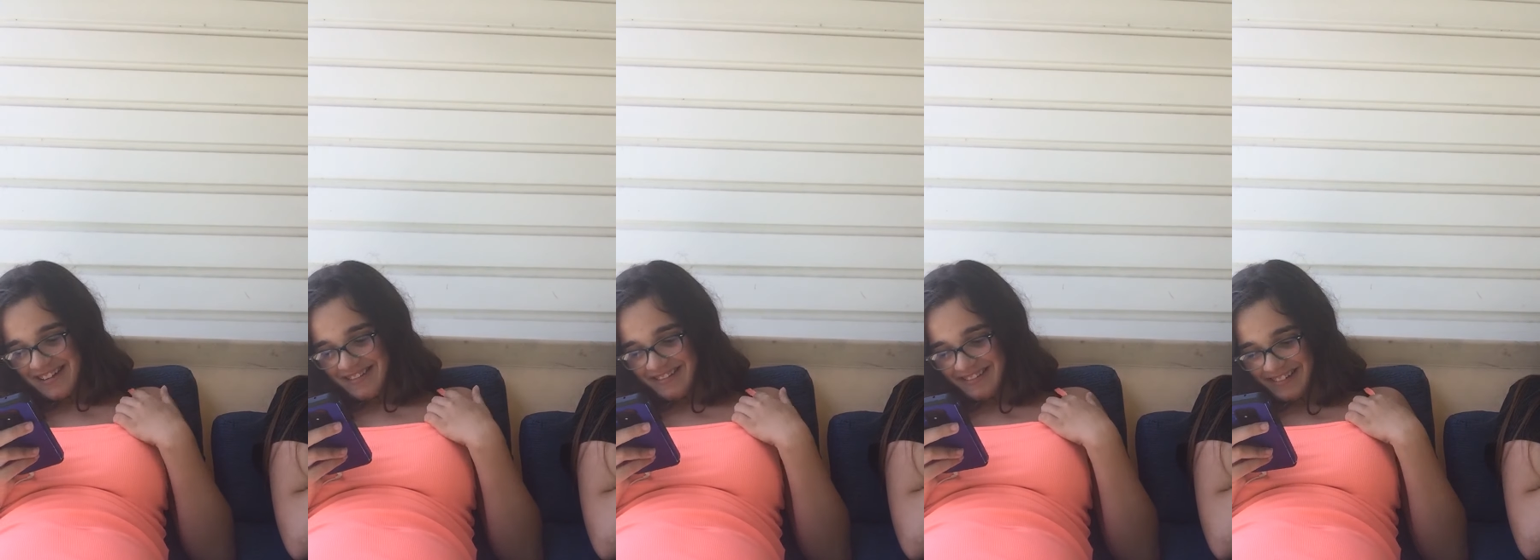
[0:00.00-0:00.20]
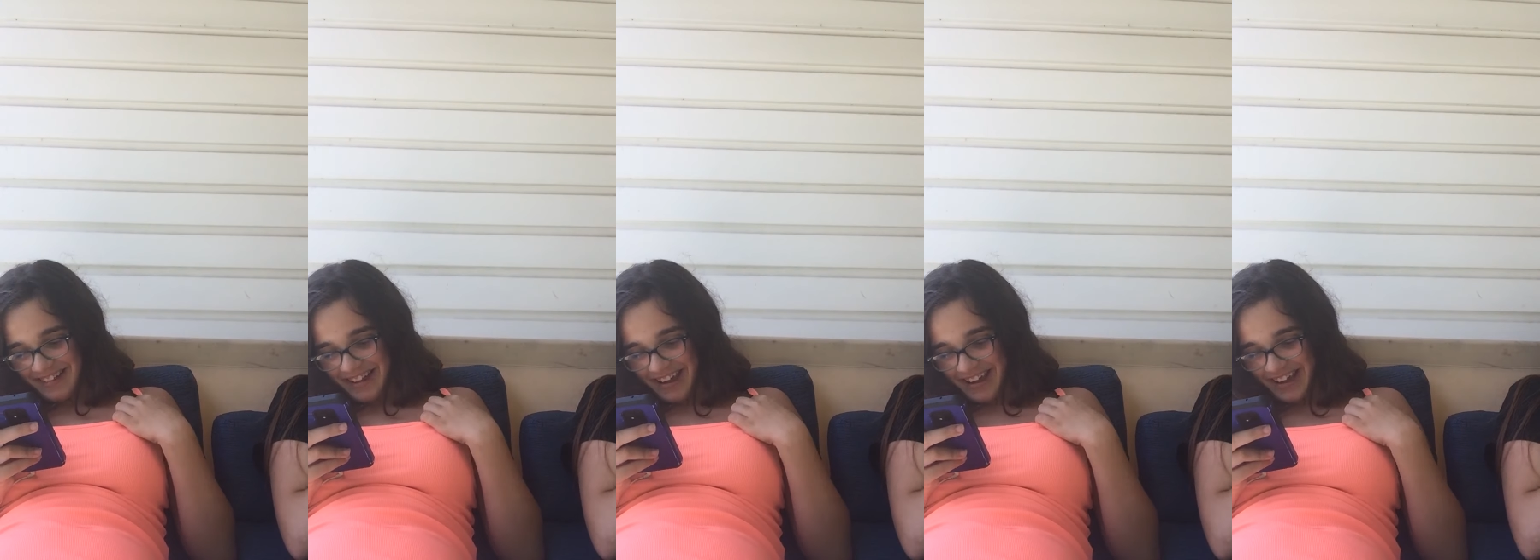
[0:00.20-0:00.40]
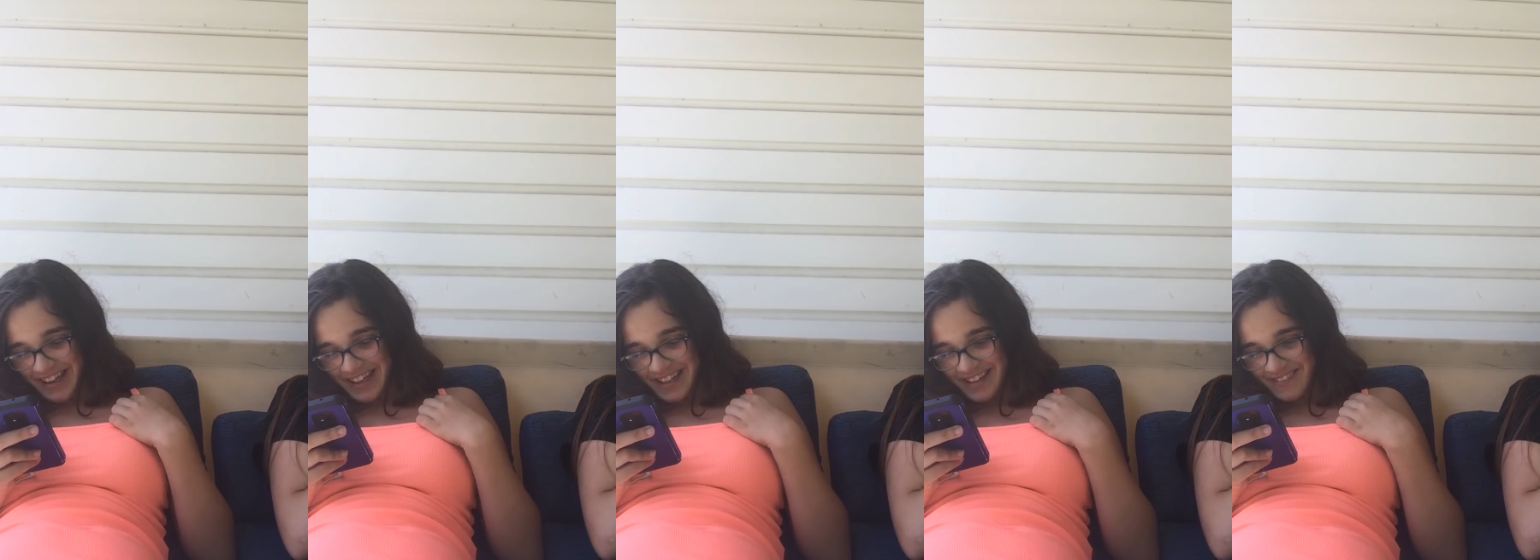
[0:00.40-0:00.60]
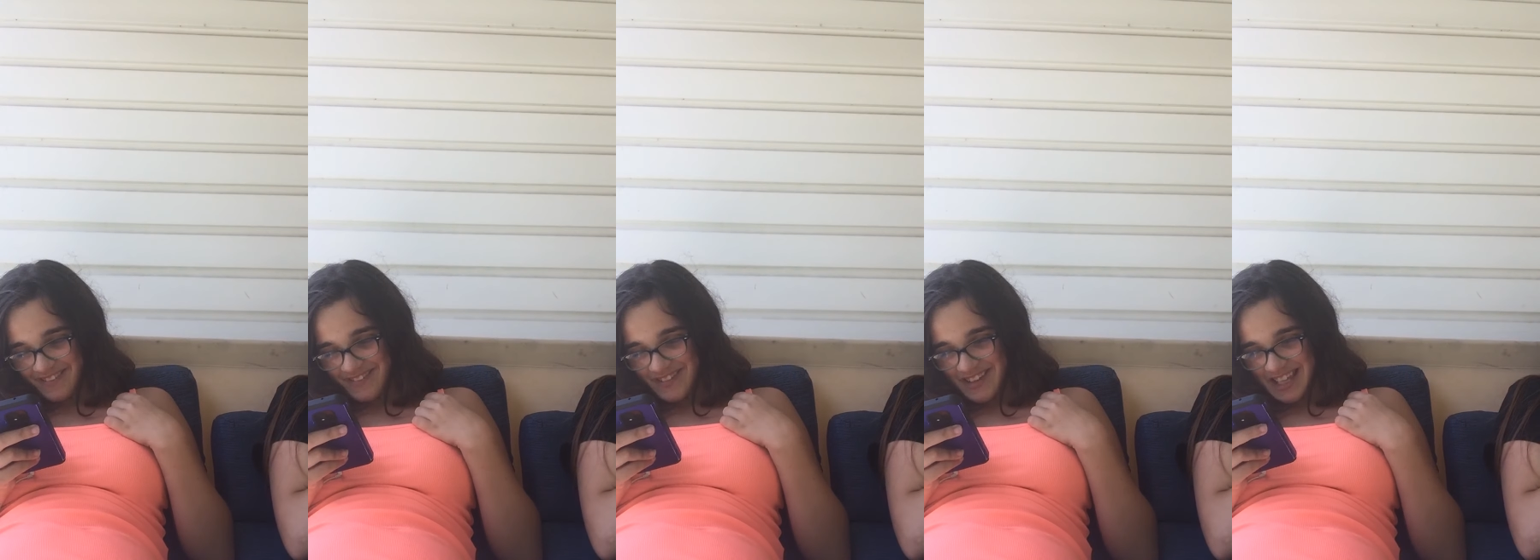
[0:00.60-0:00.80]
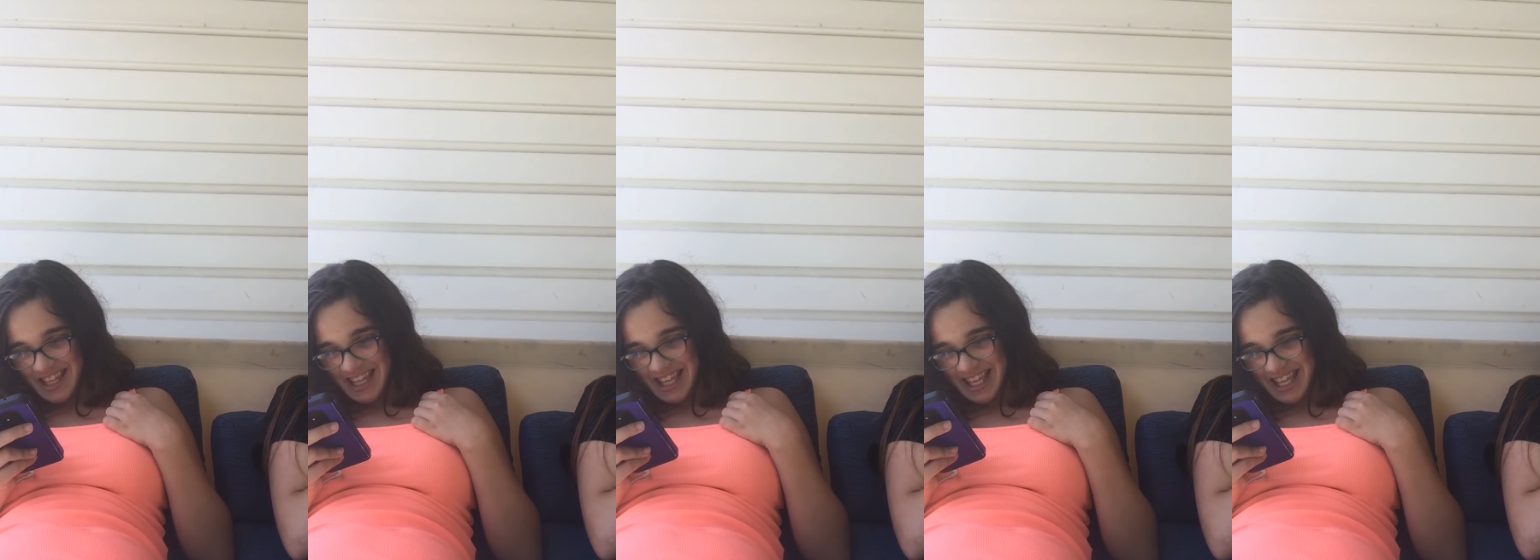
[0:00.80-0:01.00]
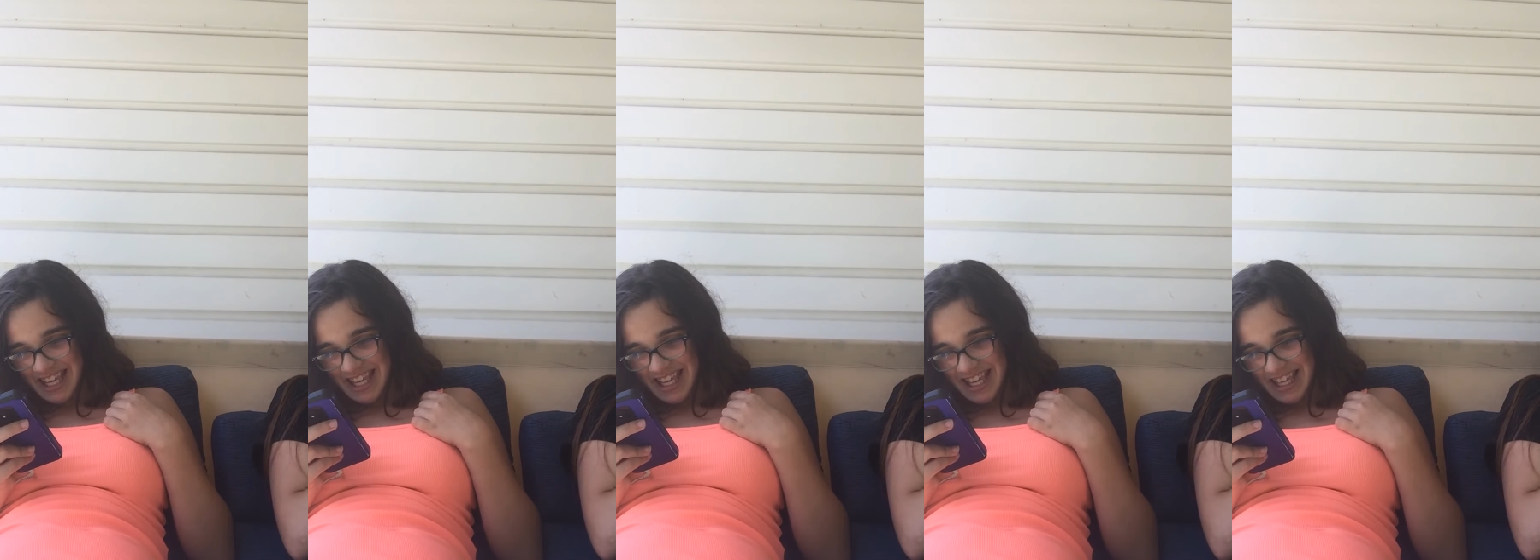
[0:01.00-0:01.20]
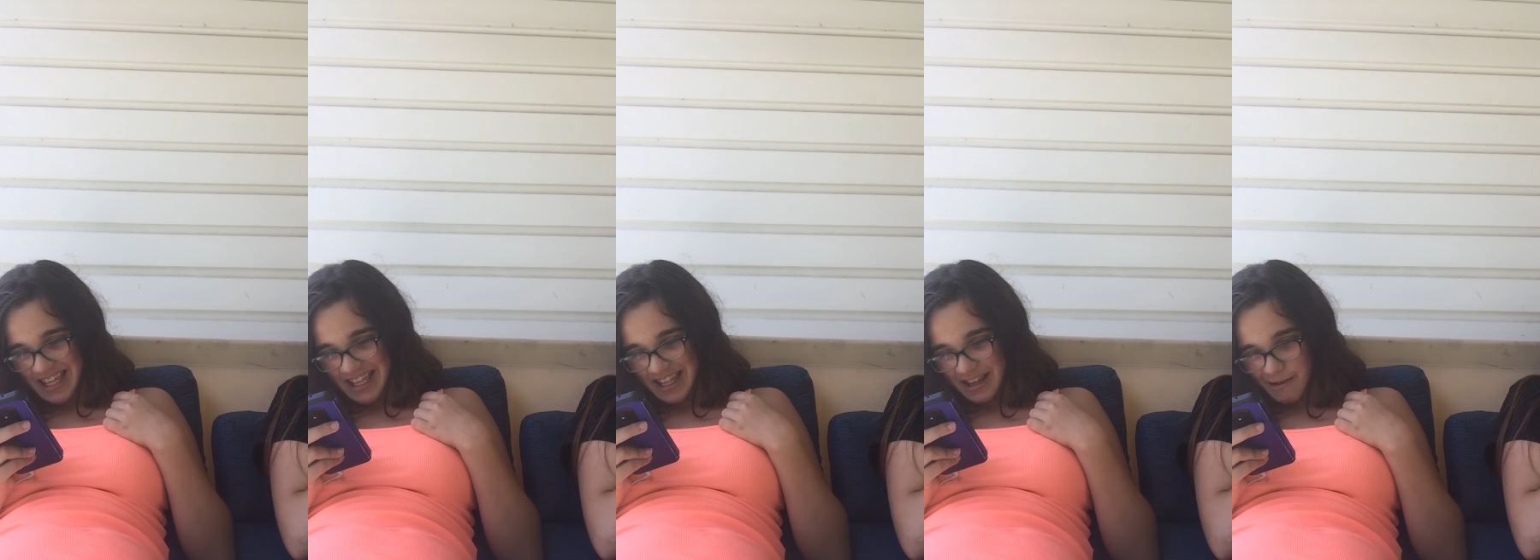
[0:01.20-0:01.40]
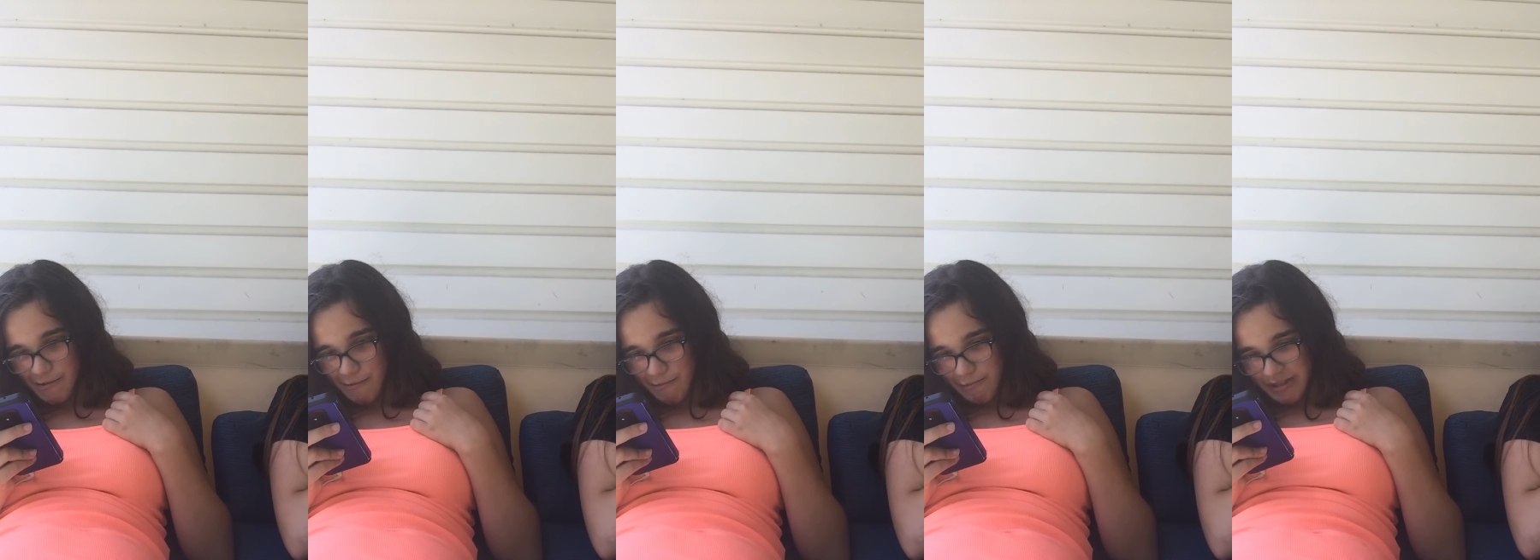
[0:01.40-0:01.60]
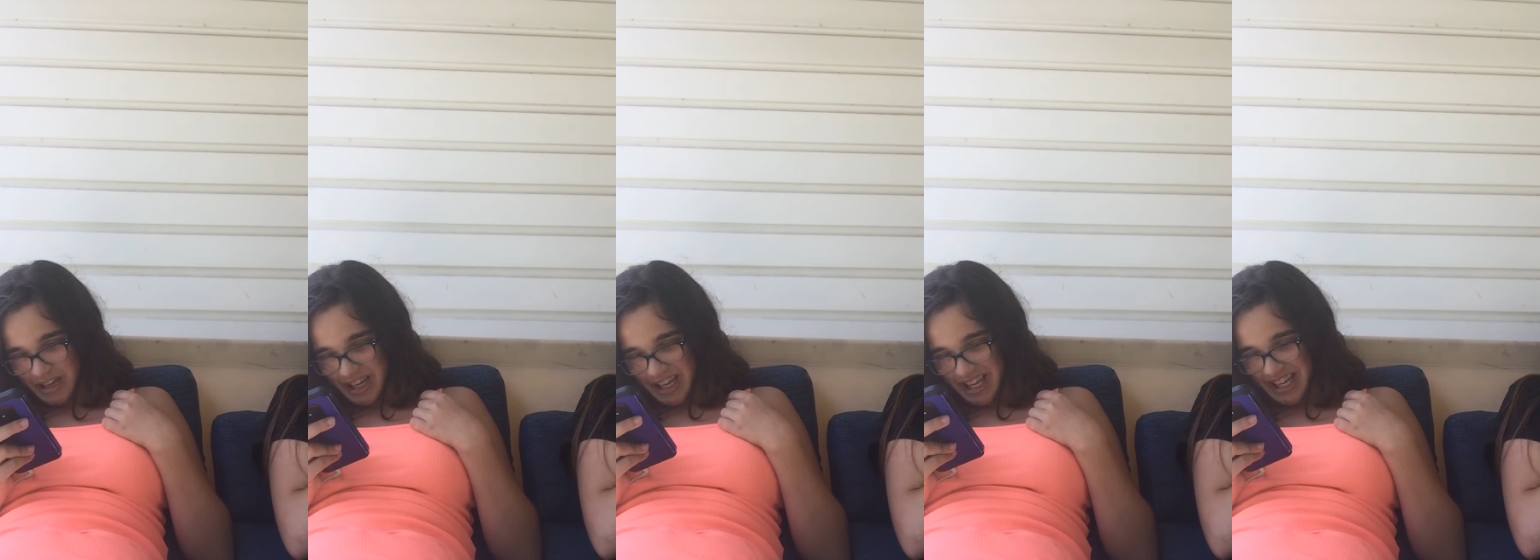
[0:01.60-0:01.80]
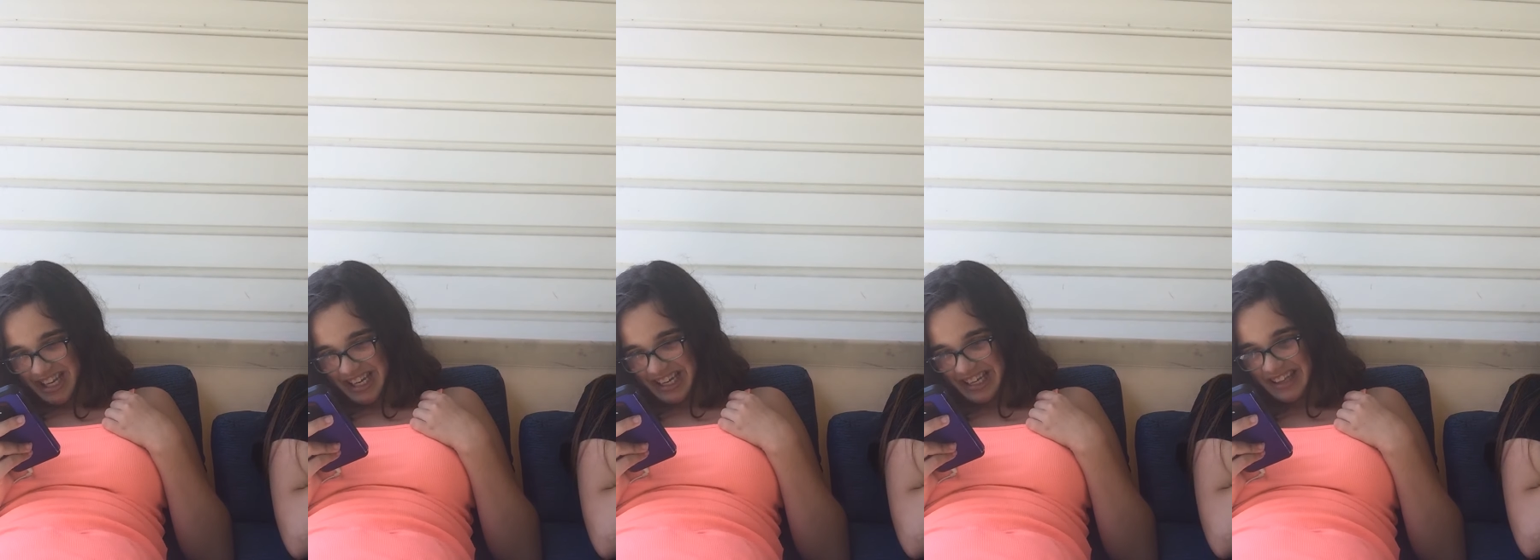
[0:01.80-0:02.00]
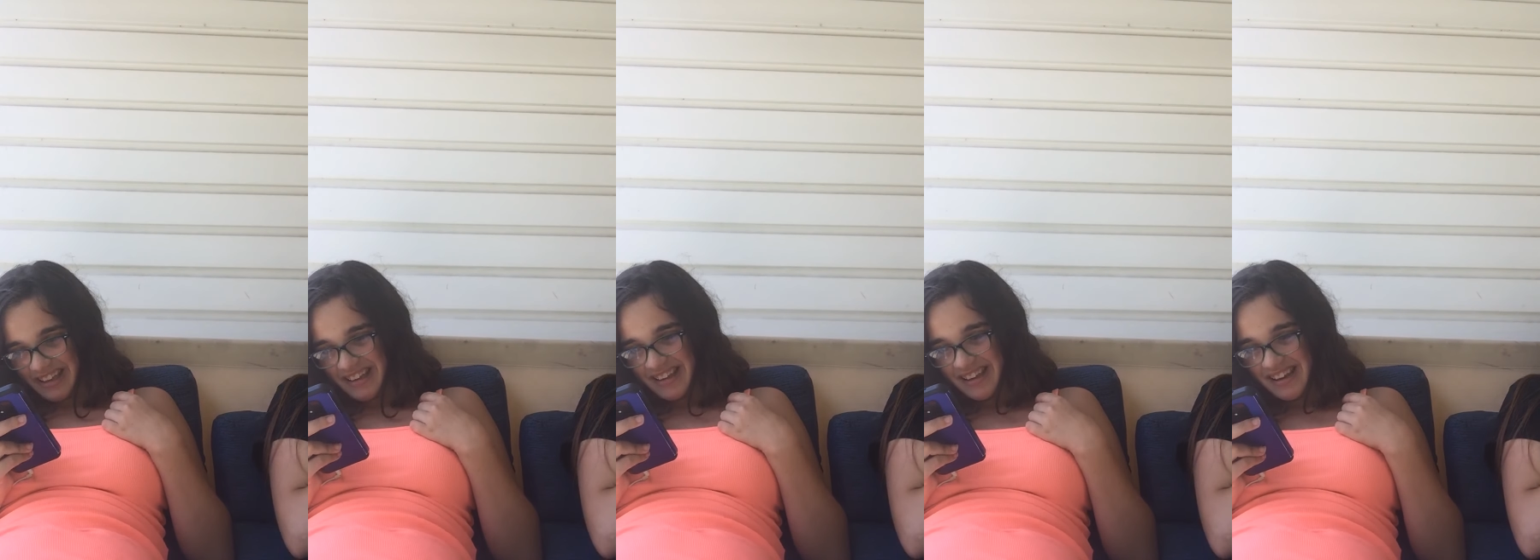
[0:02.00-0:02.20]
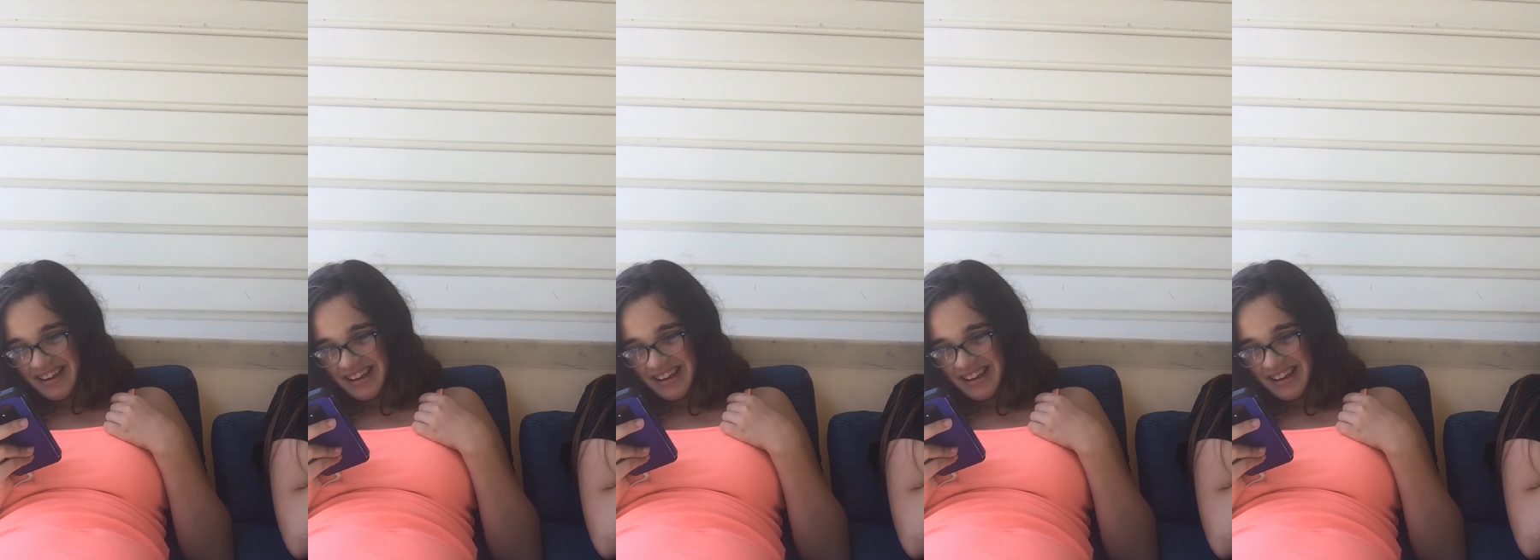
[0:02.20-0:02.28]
or text me. Please.